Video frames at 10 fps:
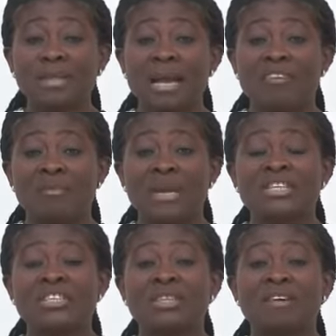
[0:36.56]
I've
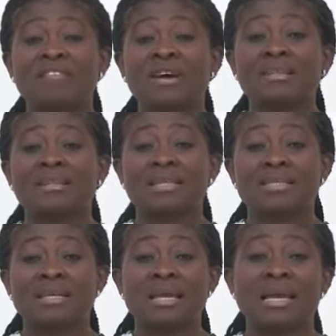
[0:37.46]
mentioned the fact
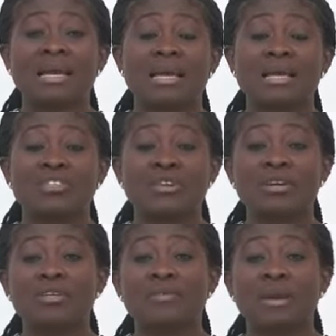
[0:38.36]
that
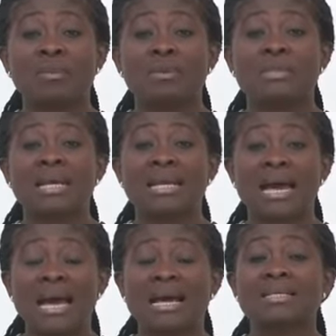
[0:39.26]
extraneous variables can
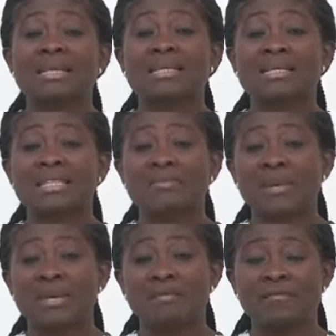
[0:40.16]
act as
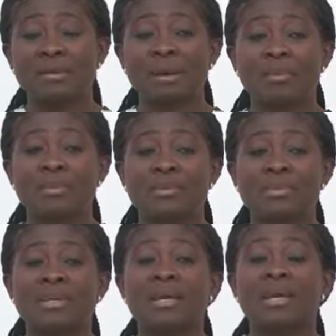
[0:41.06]
independent variables,